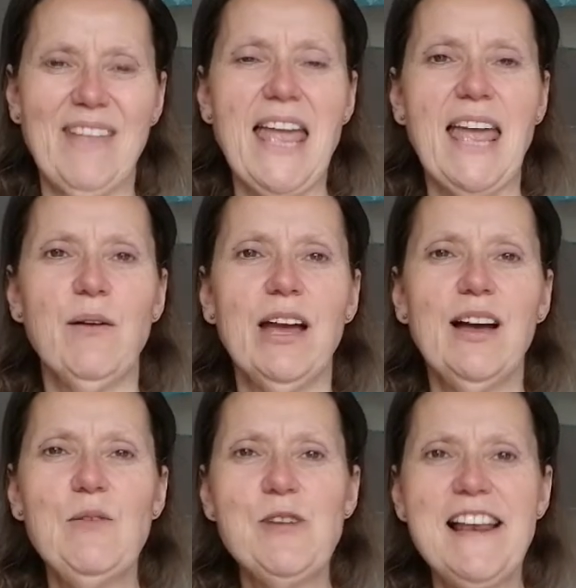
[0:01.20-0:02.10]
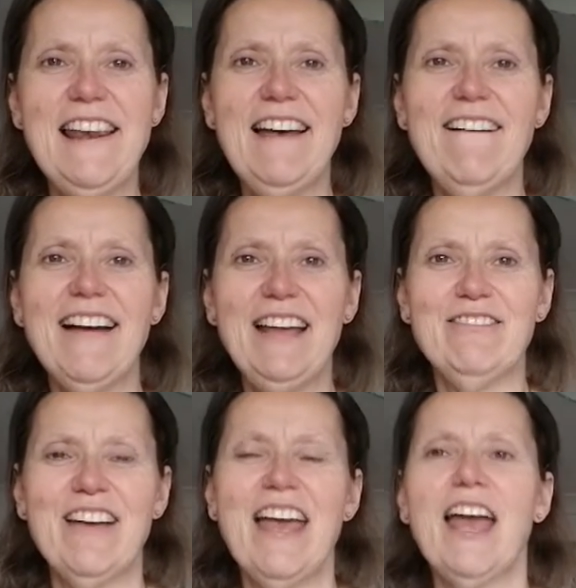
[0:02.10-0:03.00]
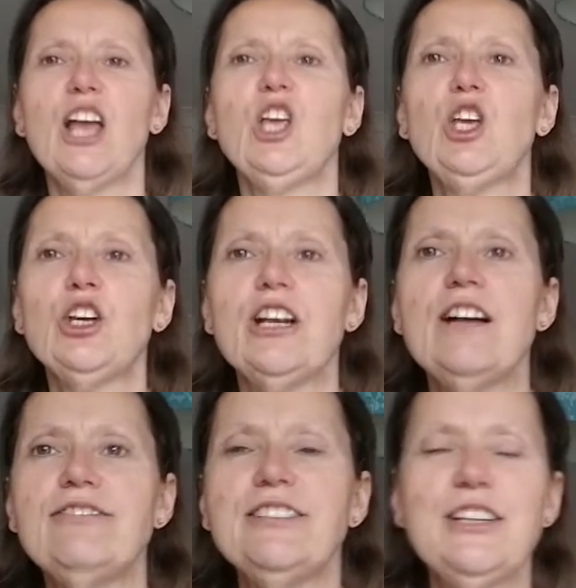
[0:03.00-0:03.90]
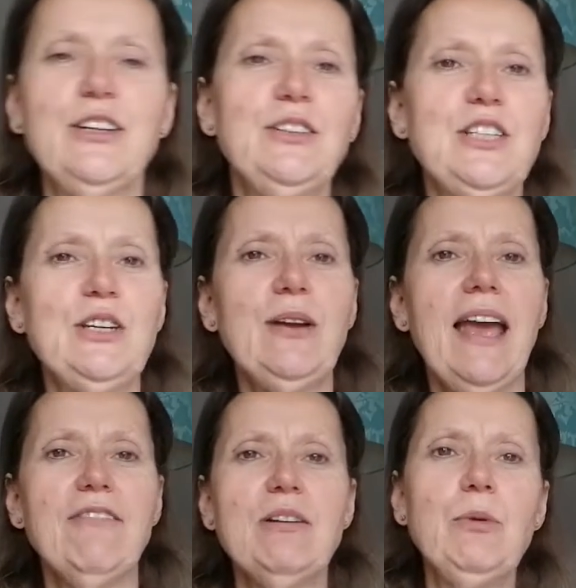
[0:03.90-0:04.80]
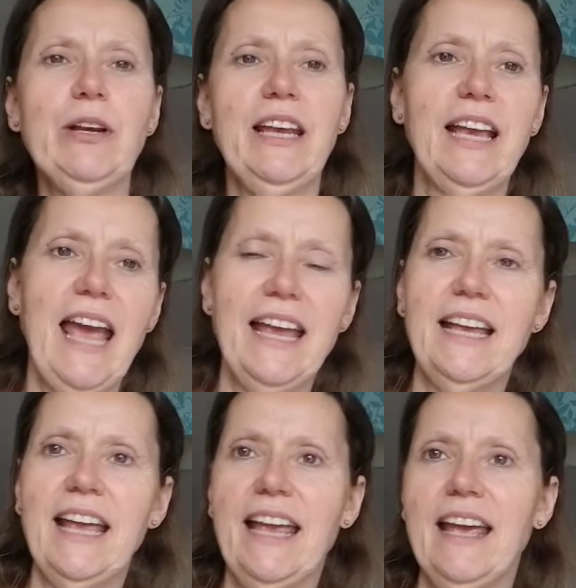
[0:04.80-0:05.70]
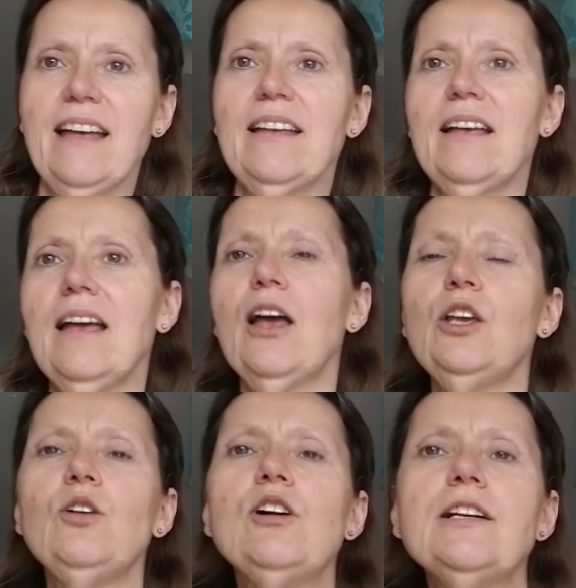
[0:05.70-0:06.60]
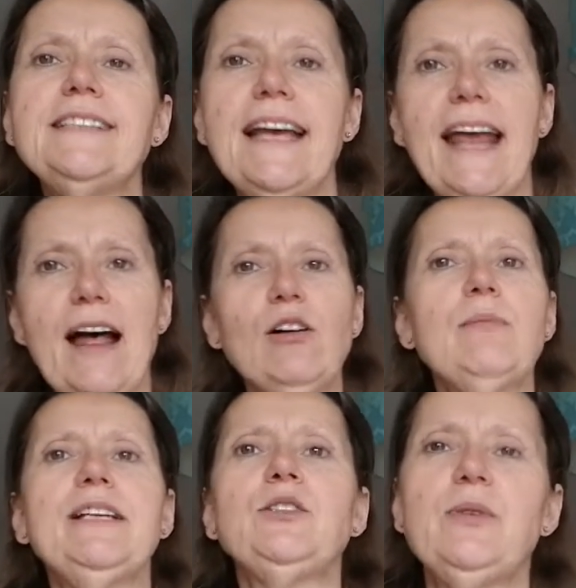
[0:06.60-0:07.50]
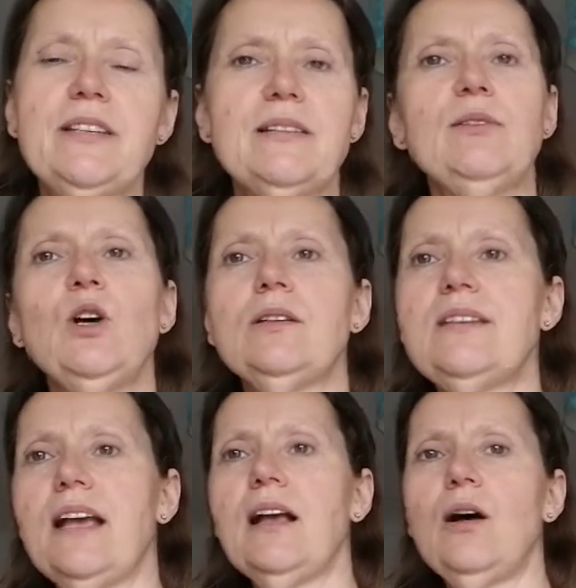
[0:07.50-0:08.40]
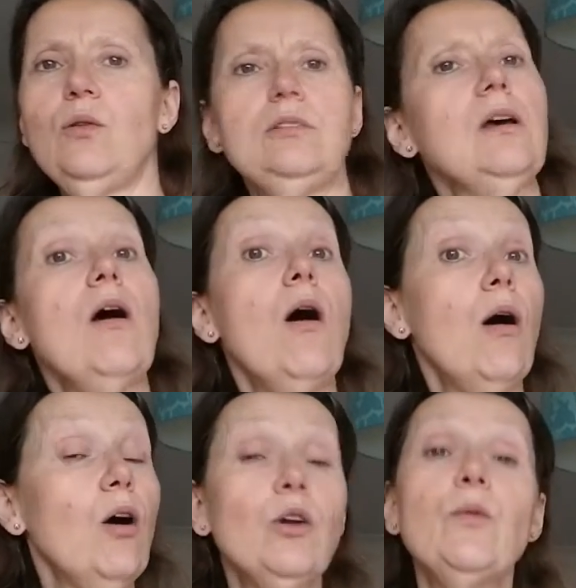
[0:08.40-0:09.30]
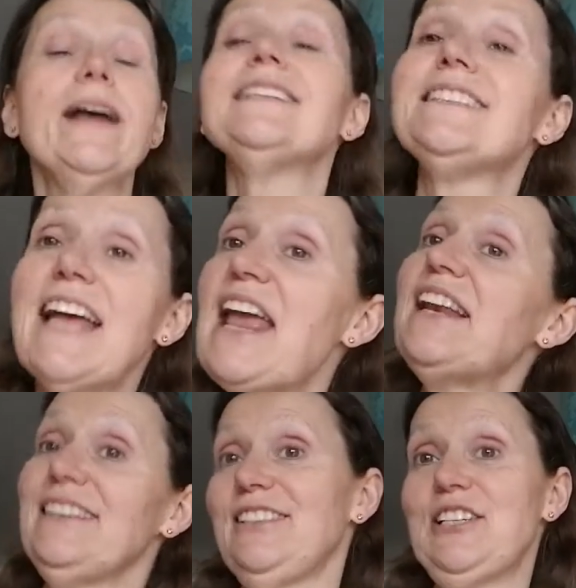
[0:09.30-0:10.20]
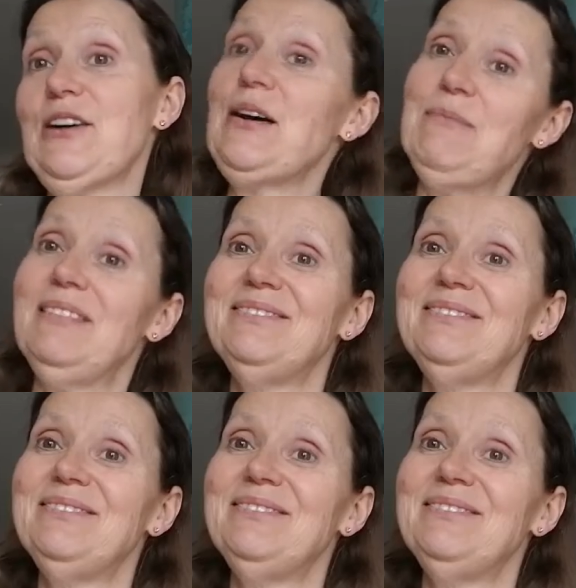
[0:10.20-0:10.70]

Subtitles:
Here we are, we're live. Good afternoon to everybody. Kate here, your content alchemist with some content gold on a Wednesday lunchtime.